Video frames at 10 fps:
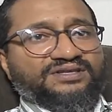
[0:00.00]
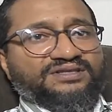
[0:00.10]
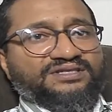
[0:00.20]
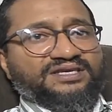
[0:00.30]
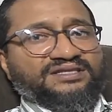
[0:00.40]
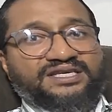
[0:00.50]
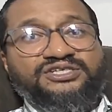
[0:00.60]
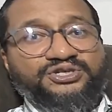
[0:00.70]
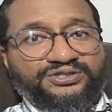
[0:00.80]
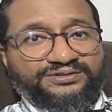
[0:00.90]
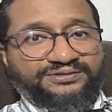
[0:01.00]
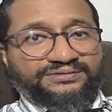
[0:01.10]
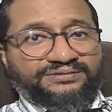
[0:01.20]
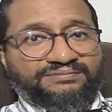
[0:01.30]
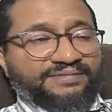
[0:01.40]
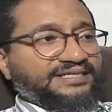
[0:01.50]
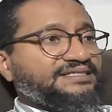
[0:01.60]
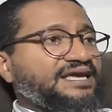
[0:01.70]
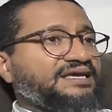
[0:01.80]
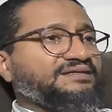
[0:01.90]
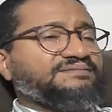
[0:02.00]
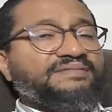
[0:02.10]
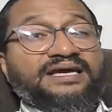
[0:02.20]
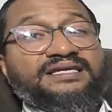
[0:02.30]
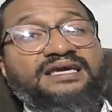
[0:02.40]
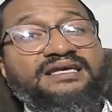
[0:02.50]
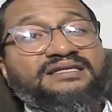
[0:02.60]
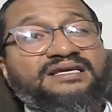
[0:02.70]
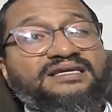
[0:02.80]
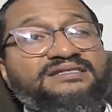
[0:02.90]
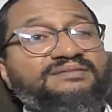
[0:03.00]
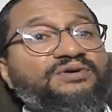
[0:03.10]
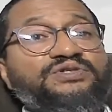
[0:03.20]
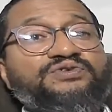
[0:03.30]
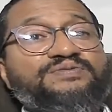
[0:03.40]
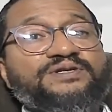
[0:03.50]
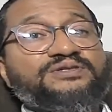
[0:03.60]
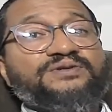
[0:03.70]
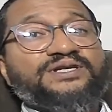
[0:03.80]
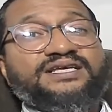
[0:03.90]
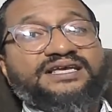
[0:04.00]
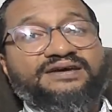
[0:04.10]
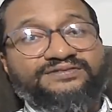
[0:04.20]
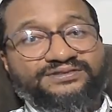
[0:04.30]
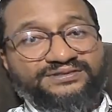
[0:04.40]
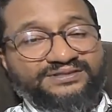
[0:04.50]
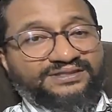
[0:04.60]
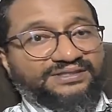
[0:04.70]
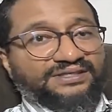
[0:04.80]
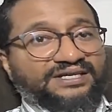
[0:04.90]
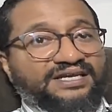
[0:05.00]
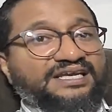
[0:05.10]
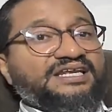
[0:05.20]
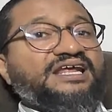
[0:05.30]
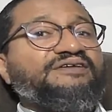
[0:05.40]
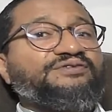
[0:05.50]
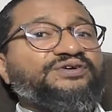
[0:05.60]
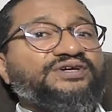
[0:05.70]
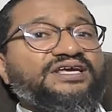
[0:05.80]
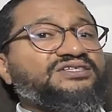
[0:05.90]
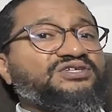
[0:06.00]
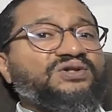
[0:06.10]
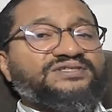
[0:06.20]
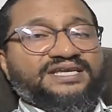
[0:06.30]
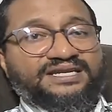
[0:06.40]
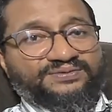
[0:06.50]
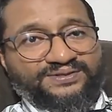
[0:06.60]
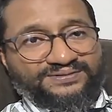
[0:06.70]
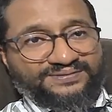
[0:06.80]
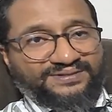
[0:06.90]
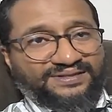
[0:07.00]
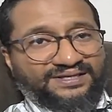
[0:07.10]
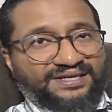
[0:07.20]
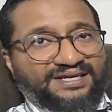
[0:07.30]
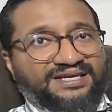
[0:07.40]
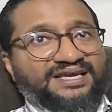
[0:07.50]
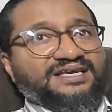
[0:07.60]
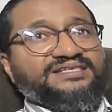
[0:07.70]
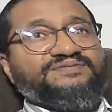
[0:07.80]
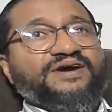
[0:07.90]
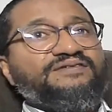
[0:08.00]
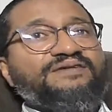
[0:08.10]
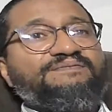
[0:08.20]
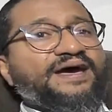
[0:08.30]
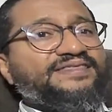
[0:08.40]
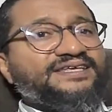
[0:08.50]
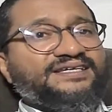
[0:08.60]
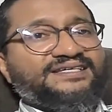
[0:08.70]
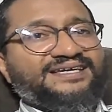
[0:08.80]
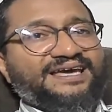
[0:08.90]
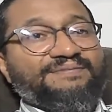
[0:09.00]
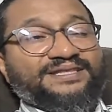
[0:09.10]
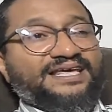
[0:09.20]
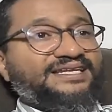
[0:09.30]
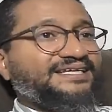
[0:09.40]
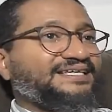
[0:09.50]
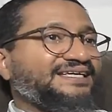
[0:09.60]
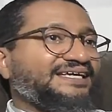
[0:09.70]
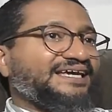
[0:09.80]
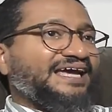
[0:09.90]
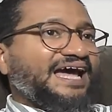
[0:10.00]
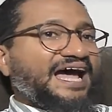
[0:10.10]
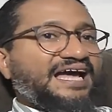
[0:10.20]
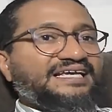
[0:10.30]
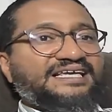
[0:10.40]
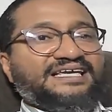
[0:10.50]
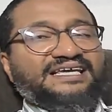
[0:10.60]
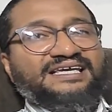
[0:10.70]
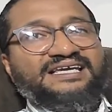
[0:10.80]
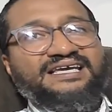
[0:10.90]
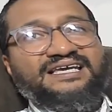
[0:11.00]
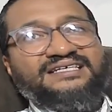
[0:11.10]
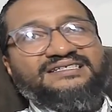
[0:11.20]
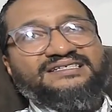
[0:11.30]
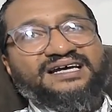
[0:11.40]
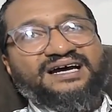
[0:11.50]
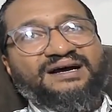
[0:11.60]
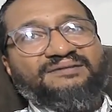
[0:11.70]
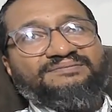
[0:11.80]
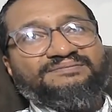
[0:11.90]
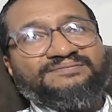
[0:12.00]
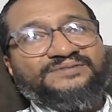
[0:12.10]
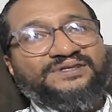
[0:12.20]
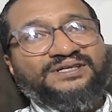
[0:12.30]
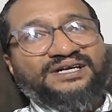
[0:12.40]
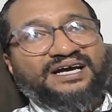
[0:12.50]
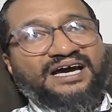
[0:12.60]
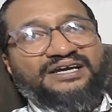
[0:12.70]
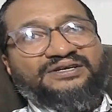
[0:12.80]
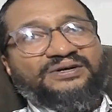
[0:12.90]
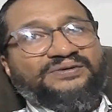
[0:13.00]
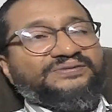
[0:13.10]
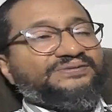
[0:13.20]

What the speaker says: the teacher by saying, my kid is the most responsible kid ever. He never insults anyone. He is very empathetic, and he is, I don't know,